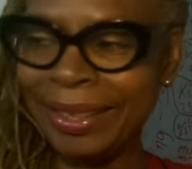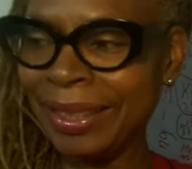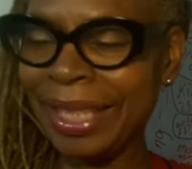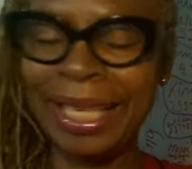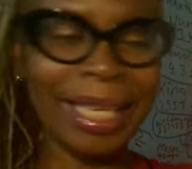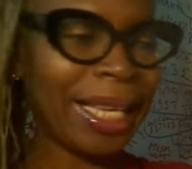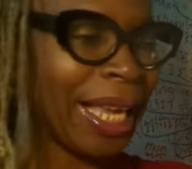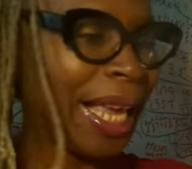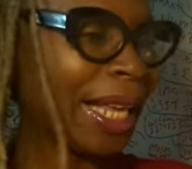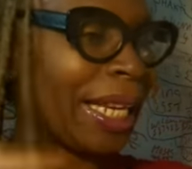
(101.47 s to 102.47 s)
Okay,
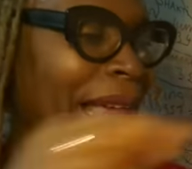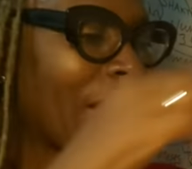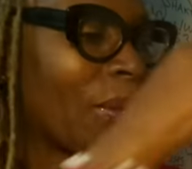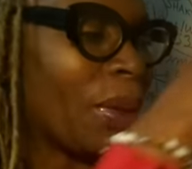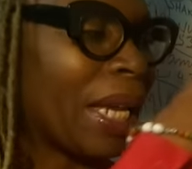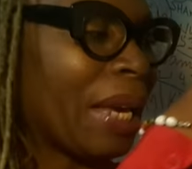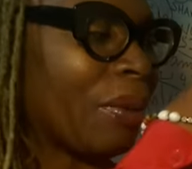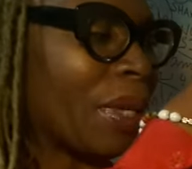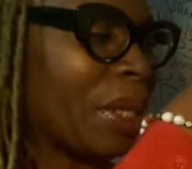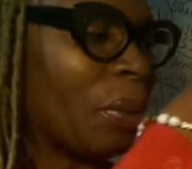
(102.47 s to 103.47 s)
now what I
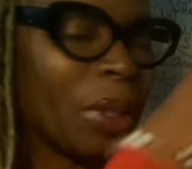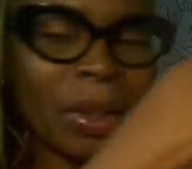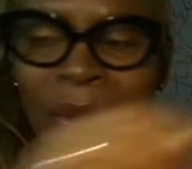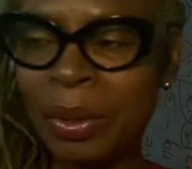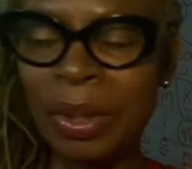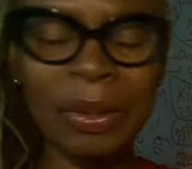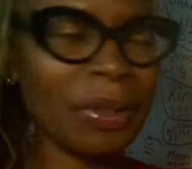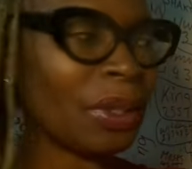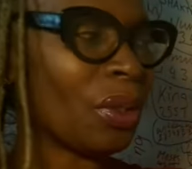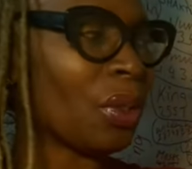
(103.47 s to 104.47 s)
really want to
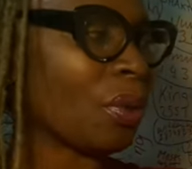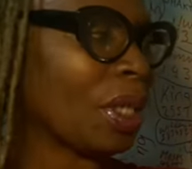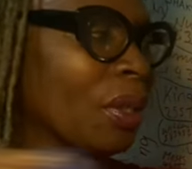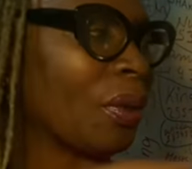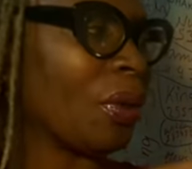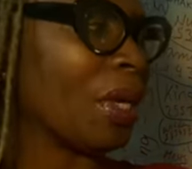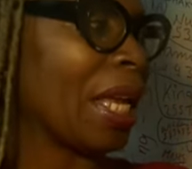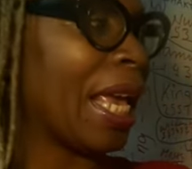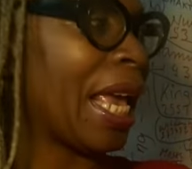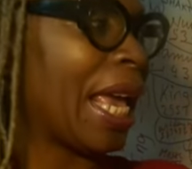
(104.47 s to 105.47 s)
concentrate on
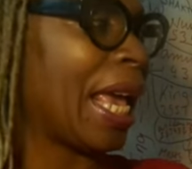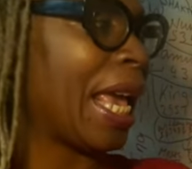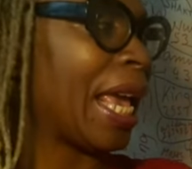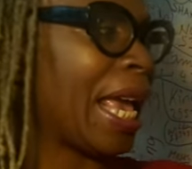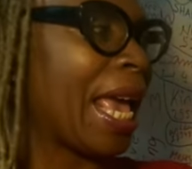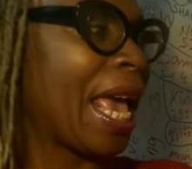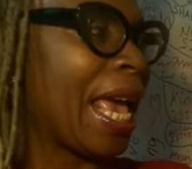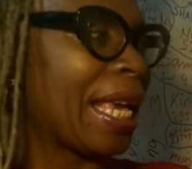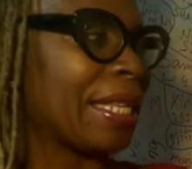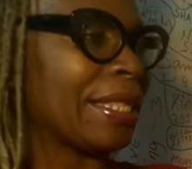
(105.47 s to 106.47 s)
here
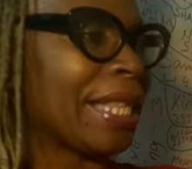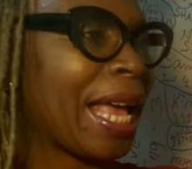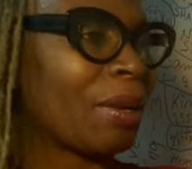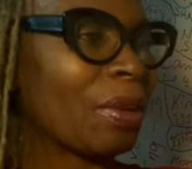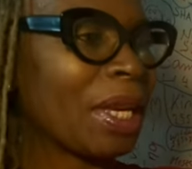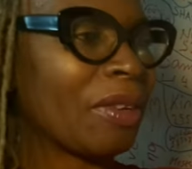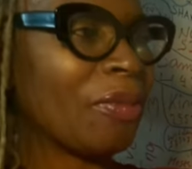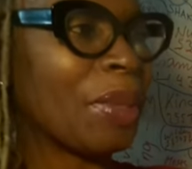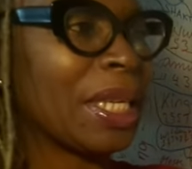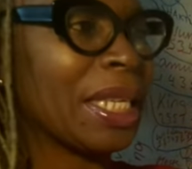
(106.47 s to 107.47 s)
is that we
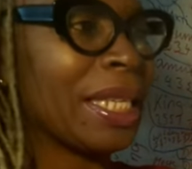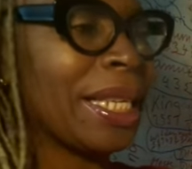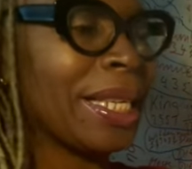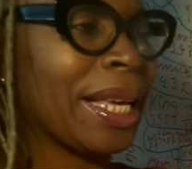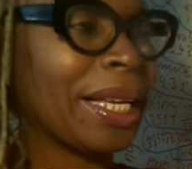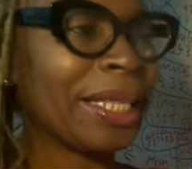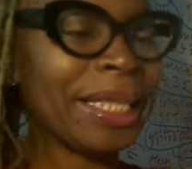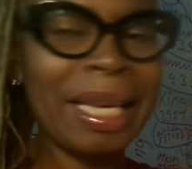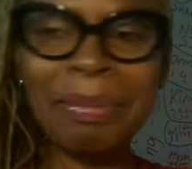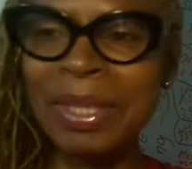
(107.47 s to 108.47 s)
have been
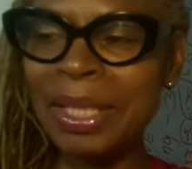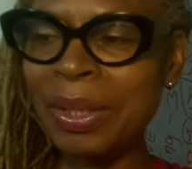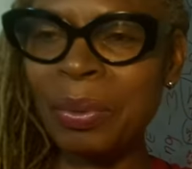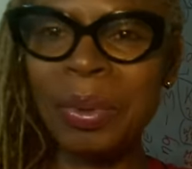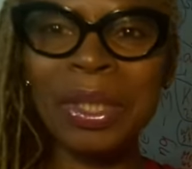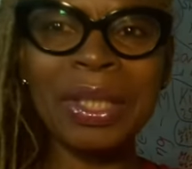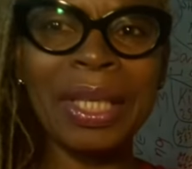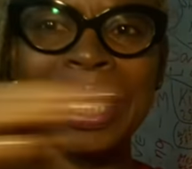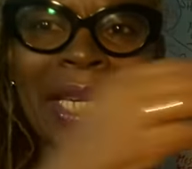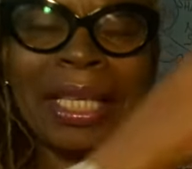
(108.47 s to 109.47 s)
attempting the word
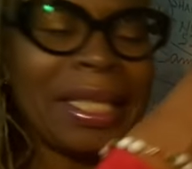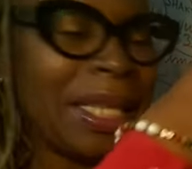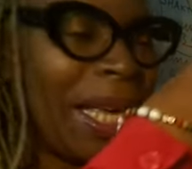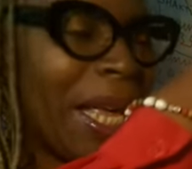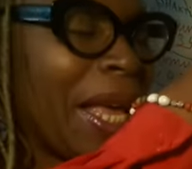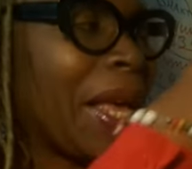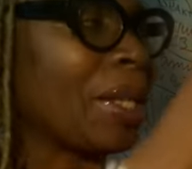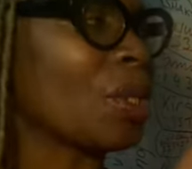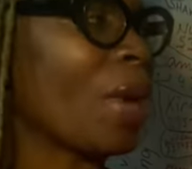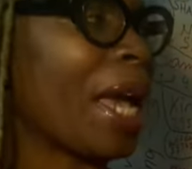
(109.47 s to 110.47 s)
in,
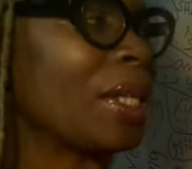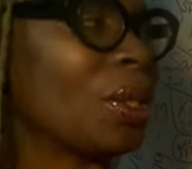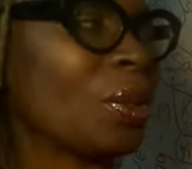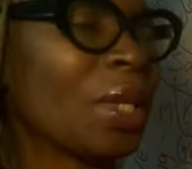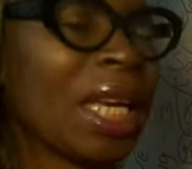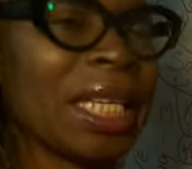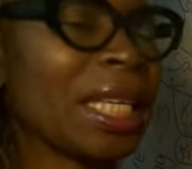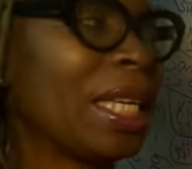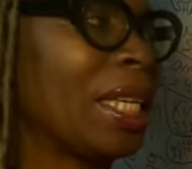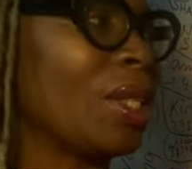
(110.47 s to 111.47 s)
trying to get
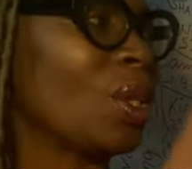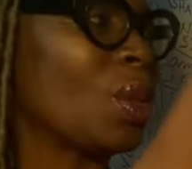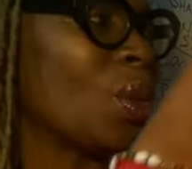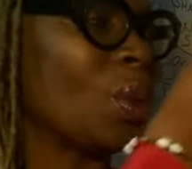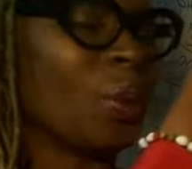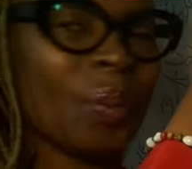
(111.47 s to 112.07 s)
into,